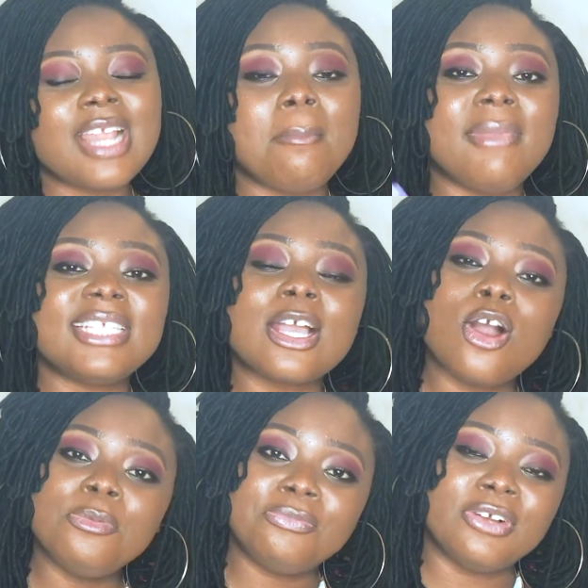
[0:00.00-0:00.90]
my
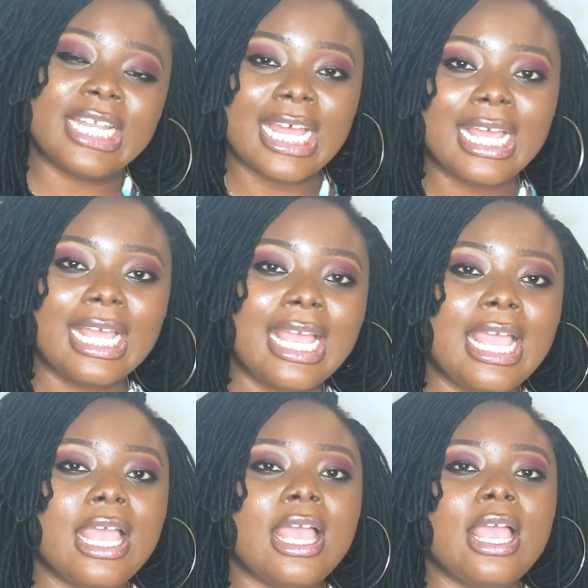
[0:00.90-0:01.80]
second brother
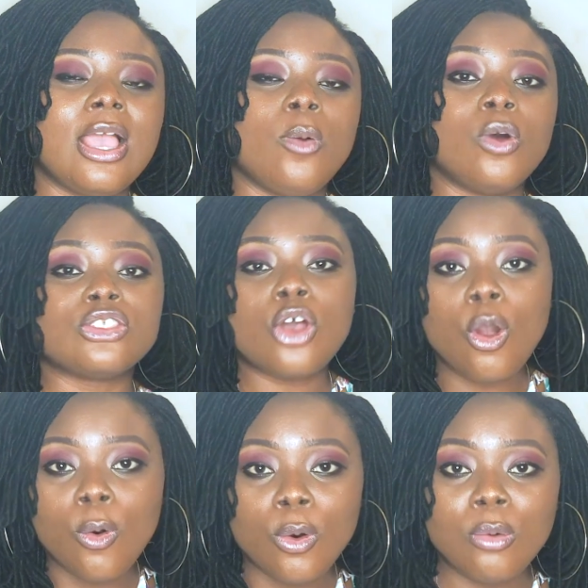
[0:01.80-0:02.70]
was not
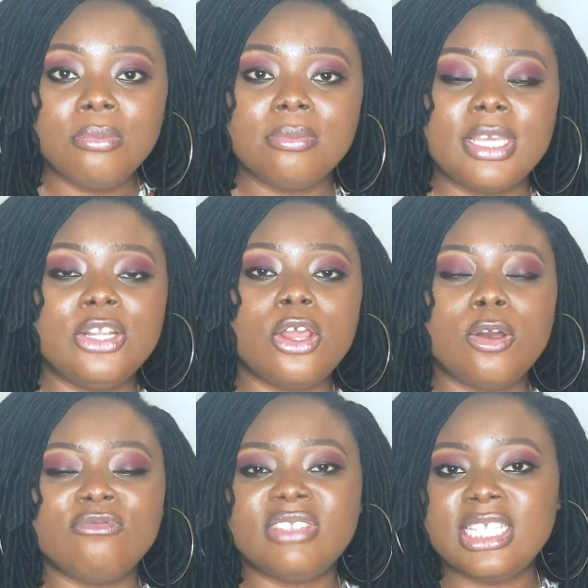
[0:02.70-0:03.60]
home in all
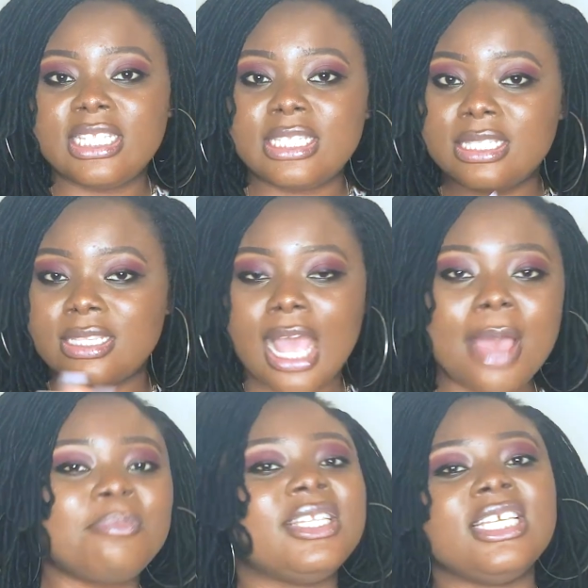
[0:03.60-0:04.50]
of these
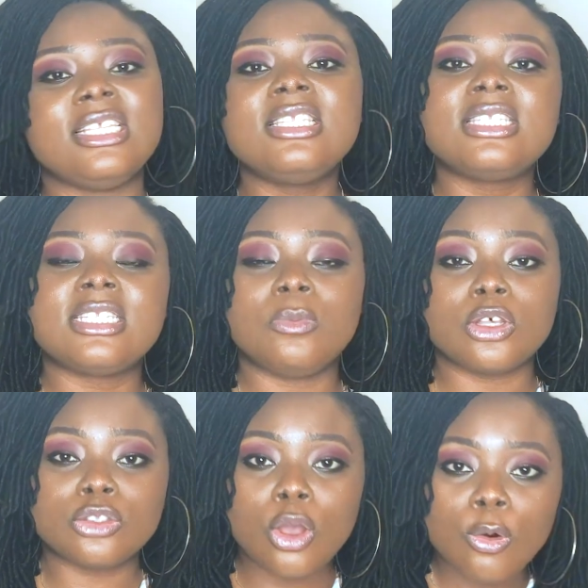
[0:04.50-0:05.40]
happenings. He was
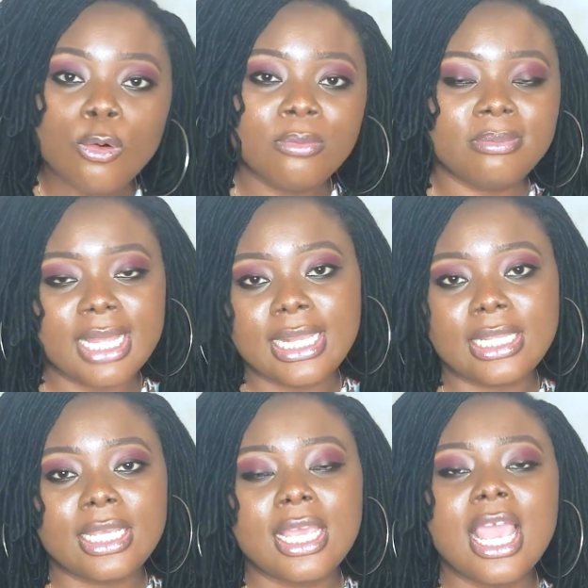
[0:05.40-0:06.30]
not home that
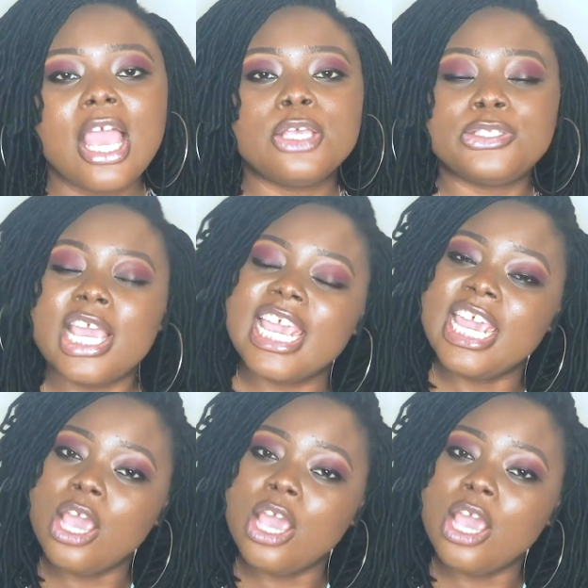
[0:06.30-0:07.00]
day. So he